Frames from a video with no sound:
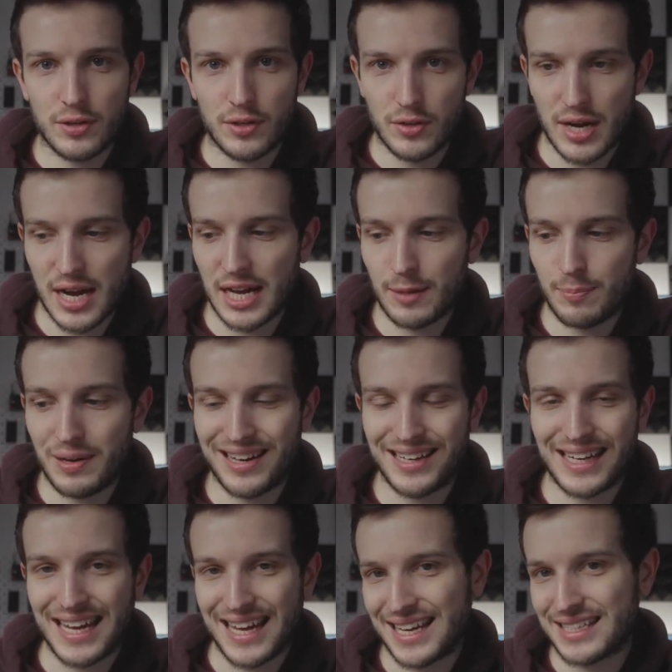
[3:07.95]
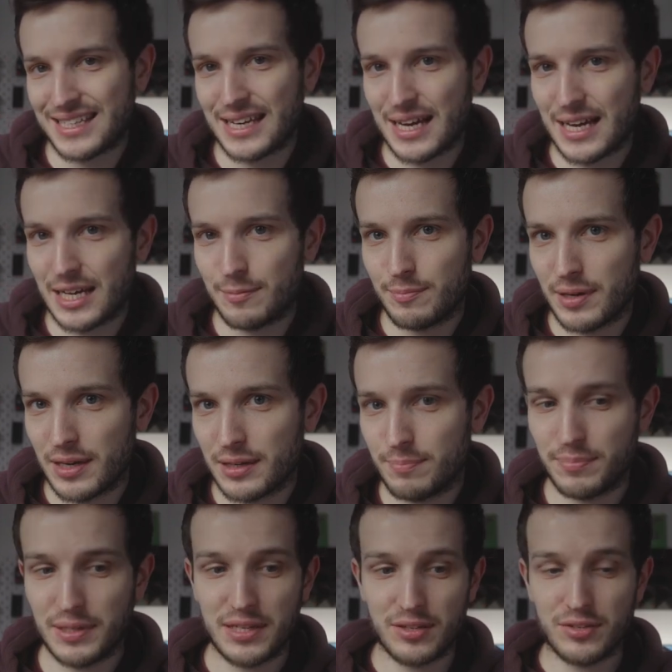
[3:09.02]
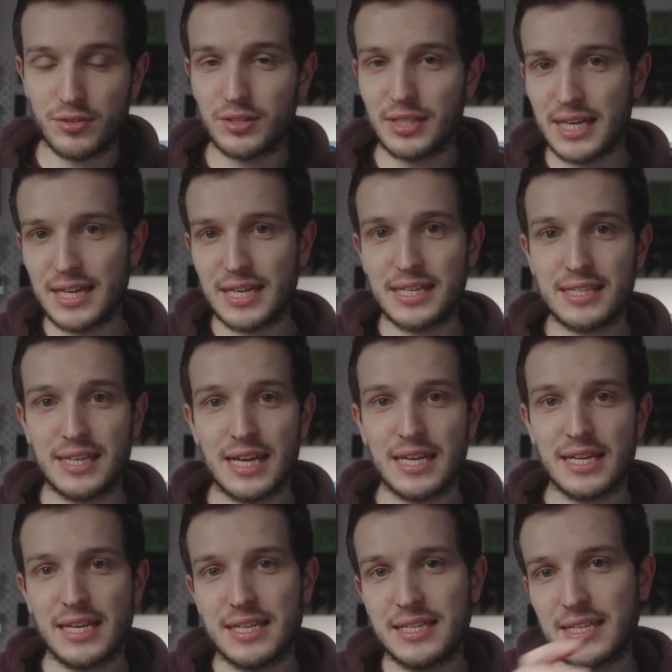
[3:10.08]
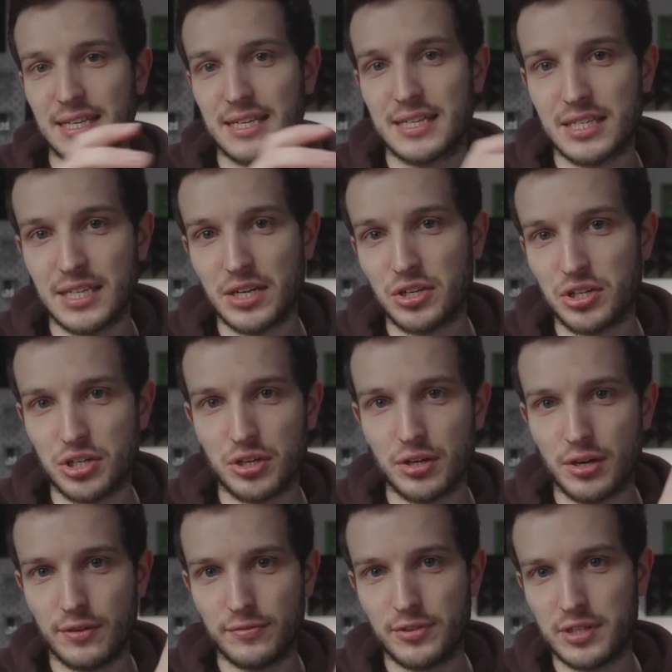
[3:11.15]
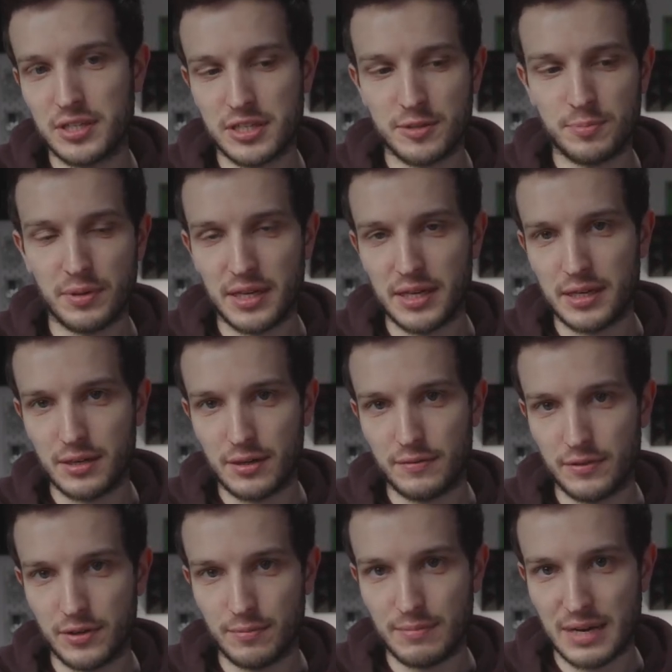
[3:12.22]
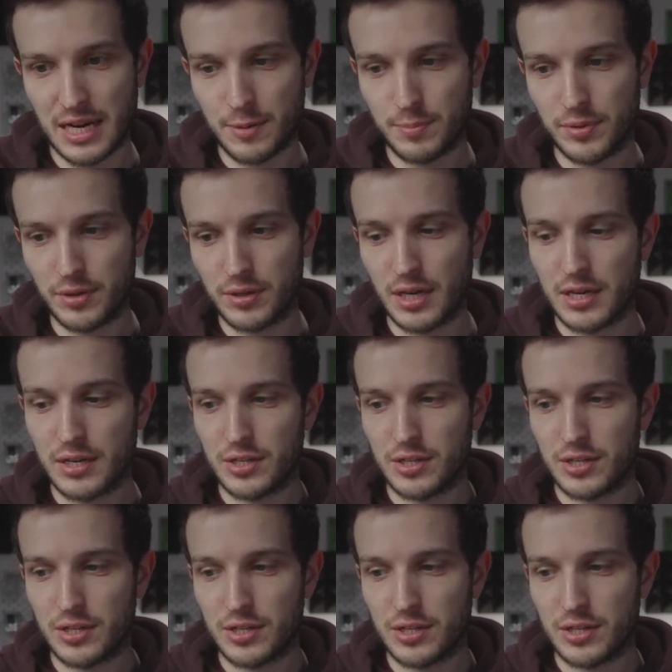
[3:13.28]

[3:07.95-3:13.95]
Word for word: your iPad as an iPad because all it is is an extension of the display of your MacBook.